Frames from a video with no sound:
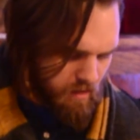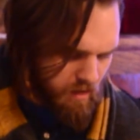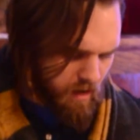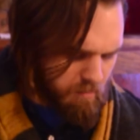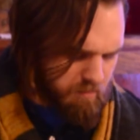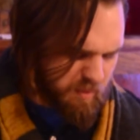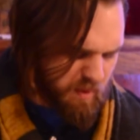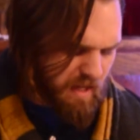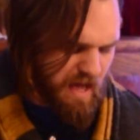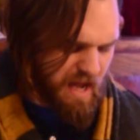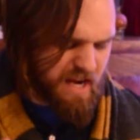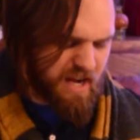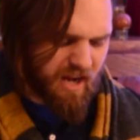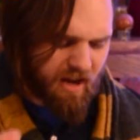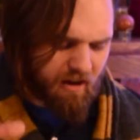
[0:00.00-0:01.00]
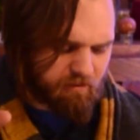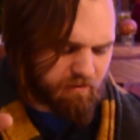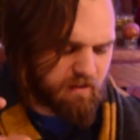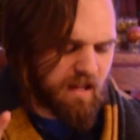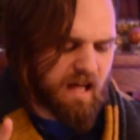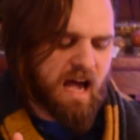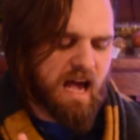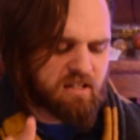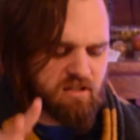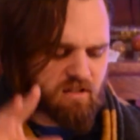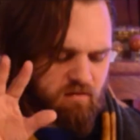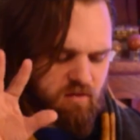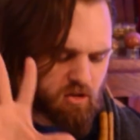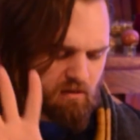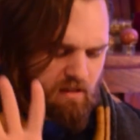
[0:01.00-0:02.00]
A blinding flash
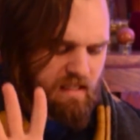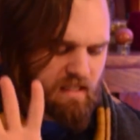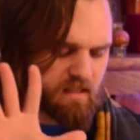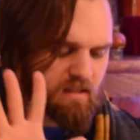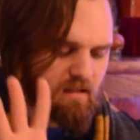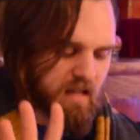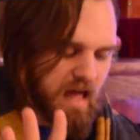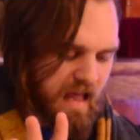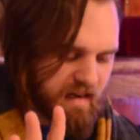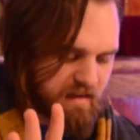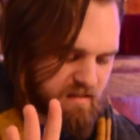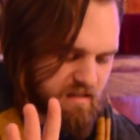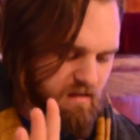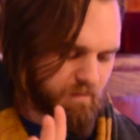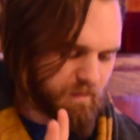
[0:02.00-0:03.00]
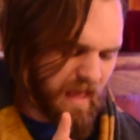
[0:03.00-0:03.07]
of green light